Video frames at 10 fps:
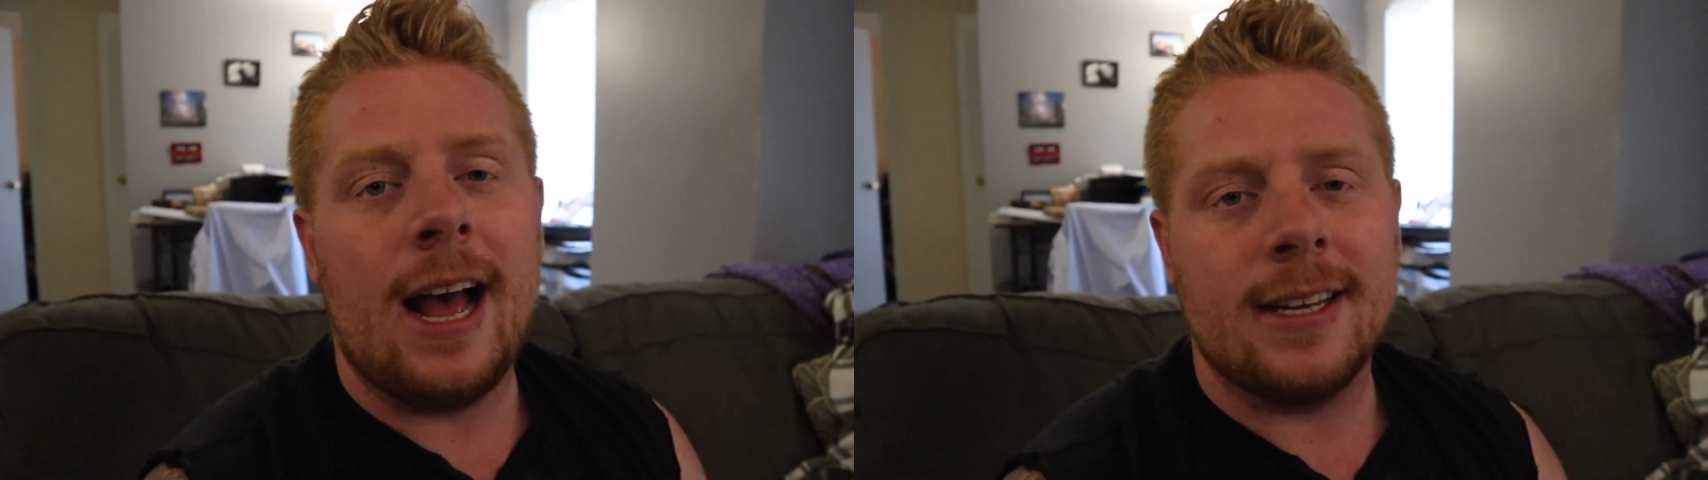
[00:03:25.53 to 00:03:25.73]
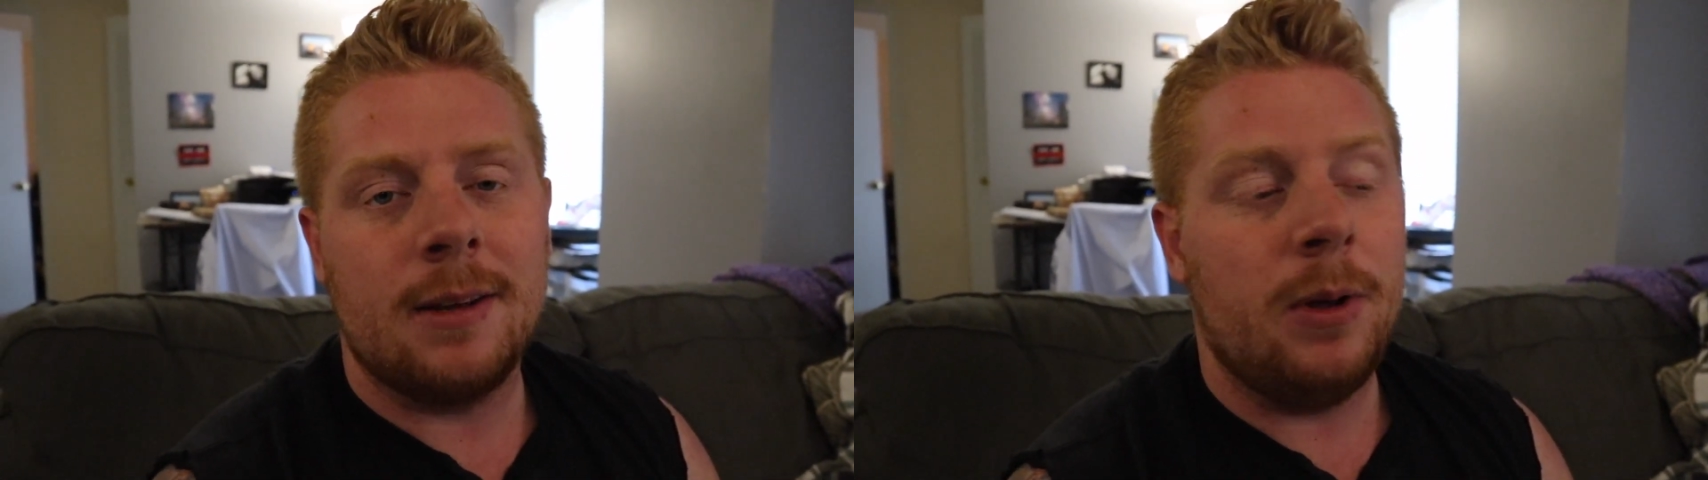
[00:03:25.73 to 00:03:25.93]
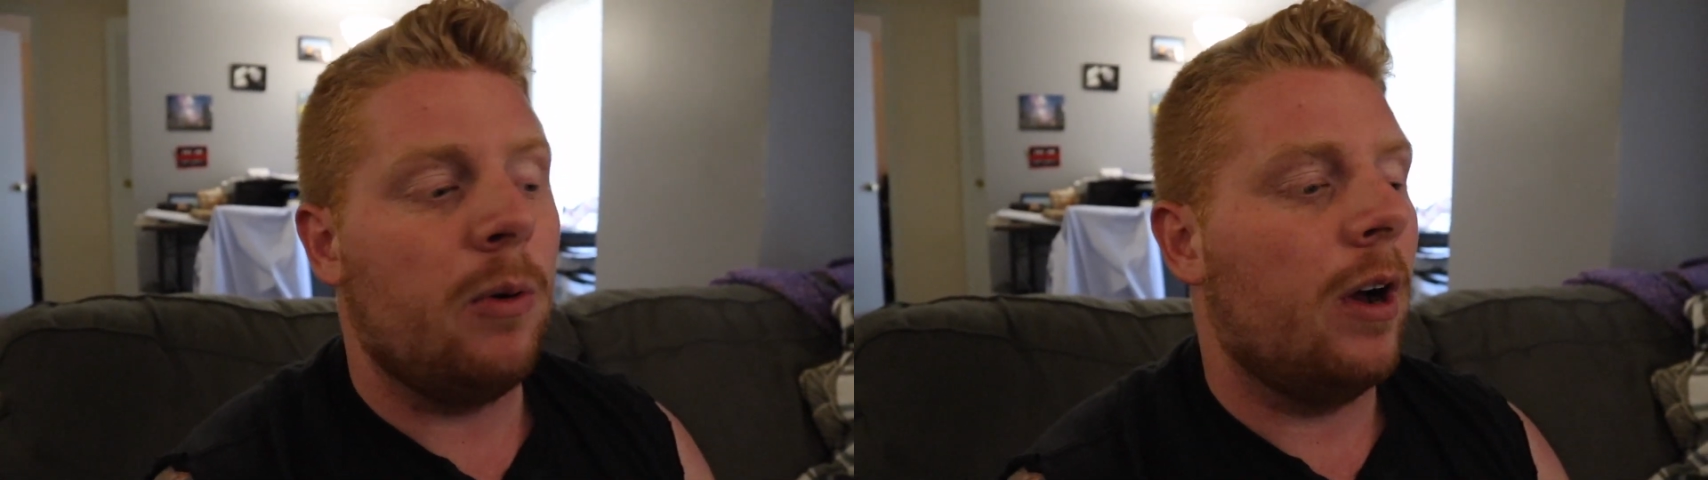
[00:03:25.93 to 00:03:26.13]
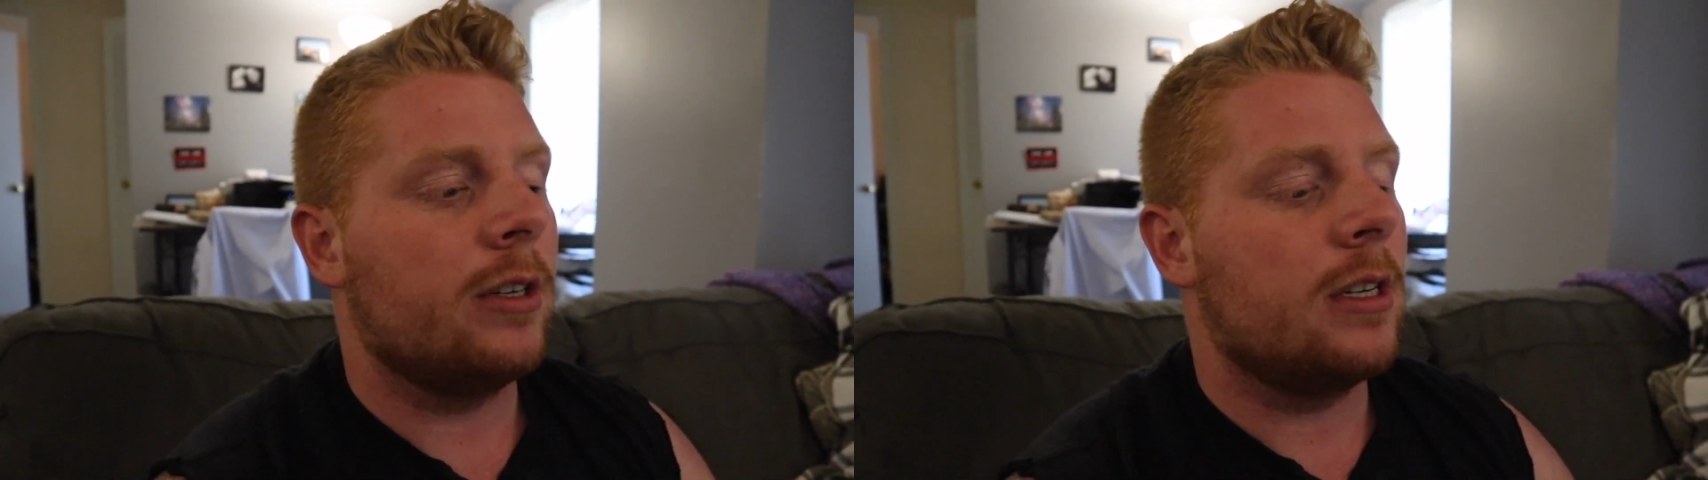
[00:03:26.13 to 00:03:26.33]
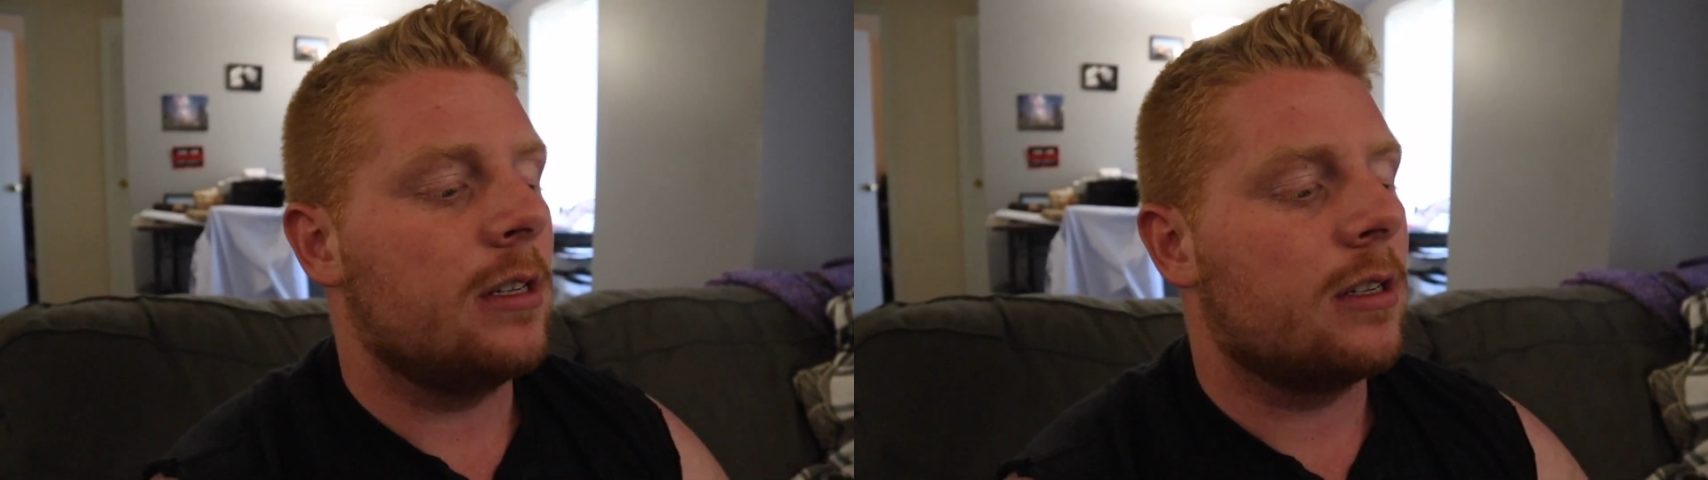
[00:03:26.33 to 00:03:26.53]
asking me
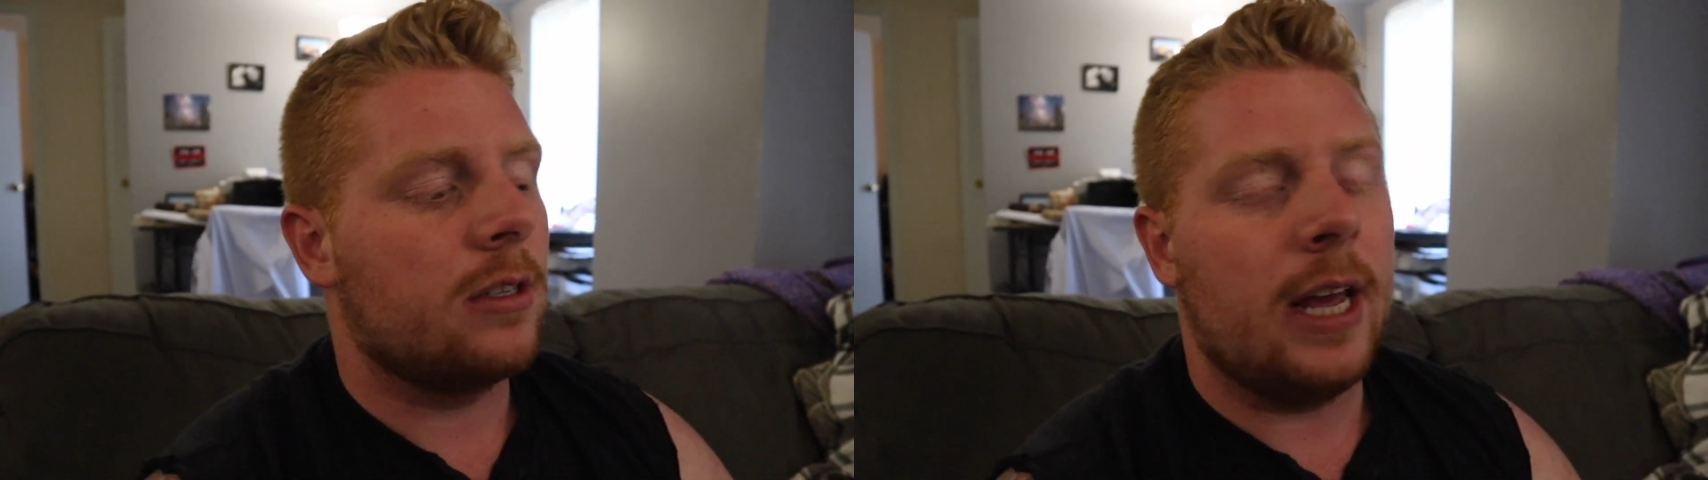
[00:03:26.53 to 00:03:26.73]
questions.